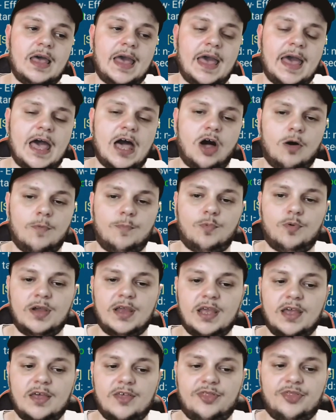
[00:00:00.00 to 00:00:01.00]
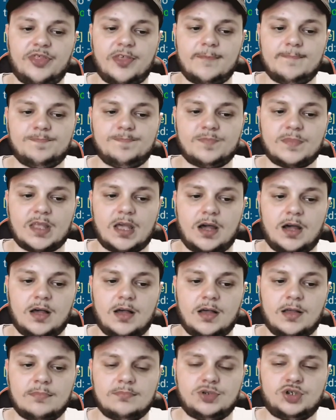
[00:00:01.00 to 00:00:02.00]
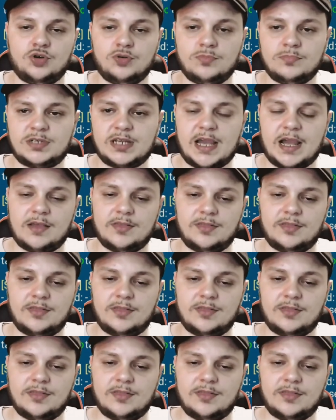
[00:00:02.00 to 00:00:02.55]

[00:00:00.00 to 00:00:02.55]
help with Doom Tower,